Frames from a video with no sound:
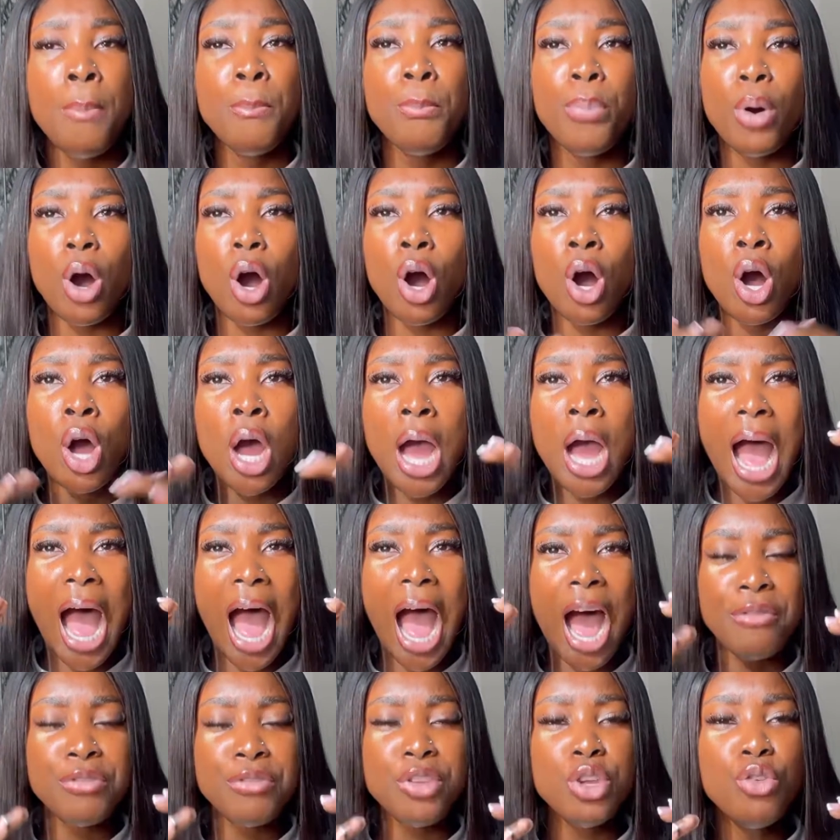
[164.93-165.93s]
but
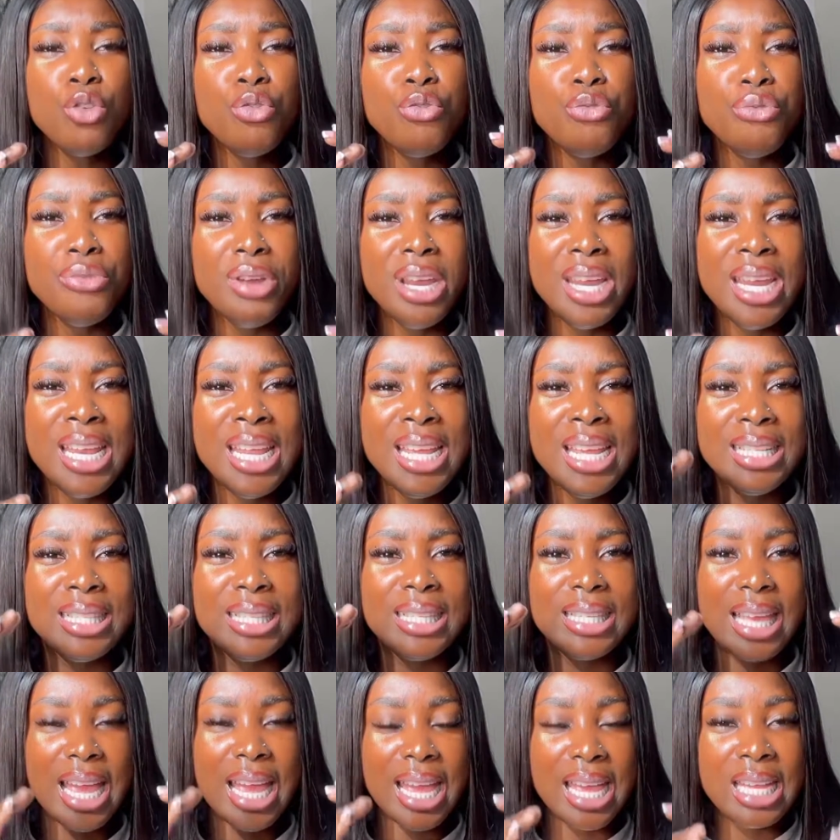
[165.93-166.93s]
have you really
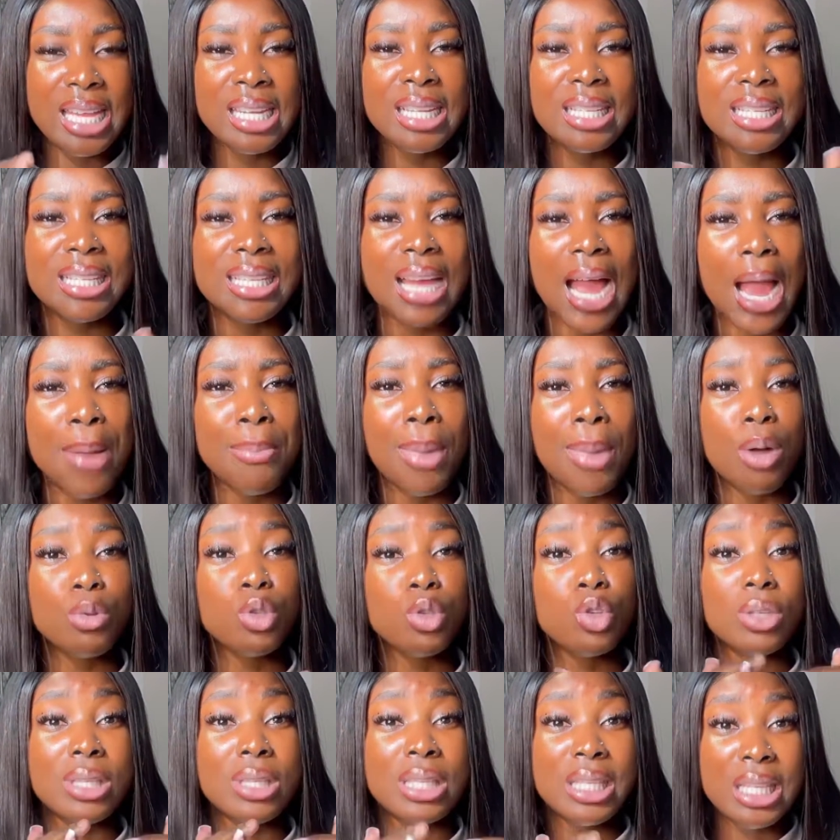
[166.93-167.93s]
taken the time out
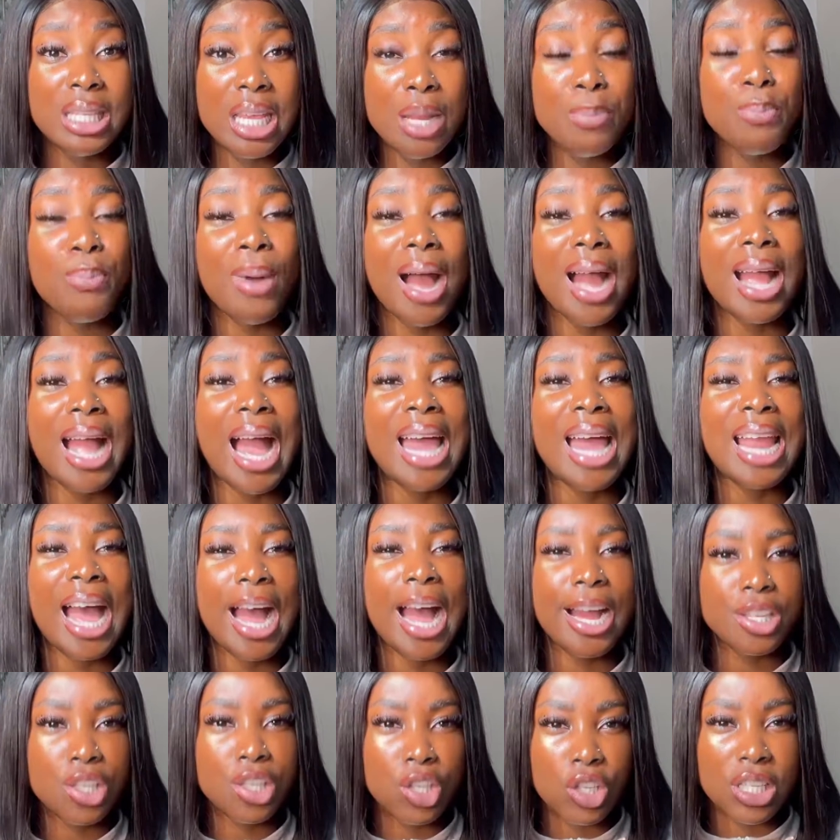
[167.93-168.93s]
to sit back and
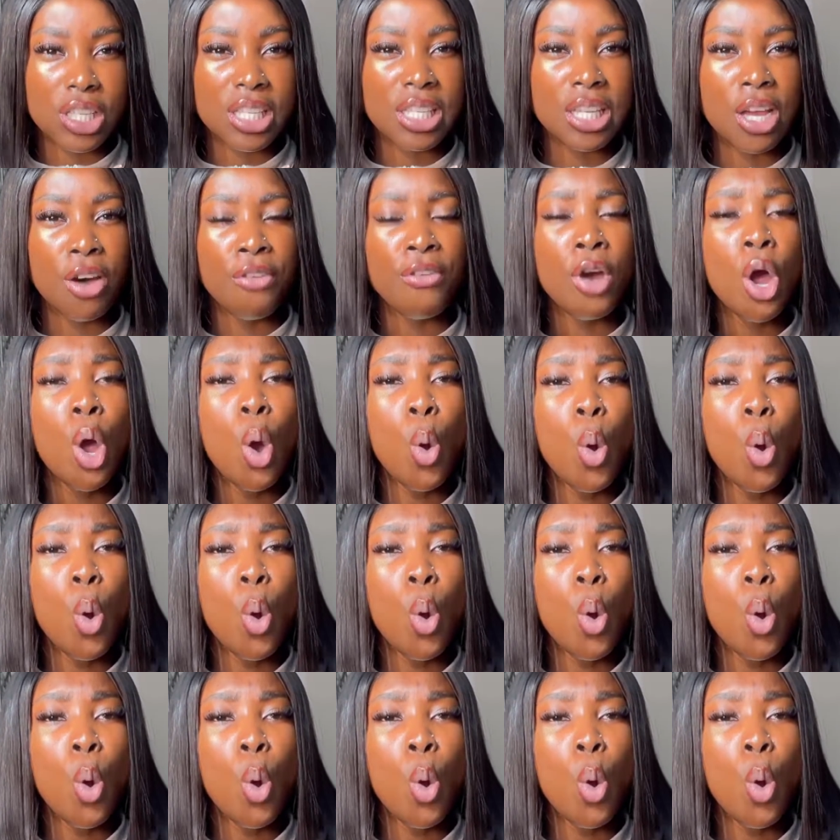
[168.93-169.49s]
ask yourself,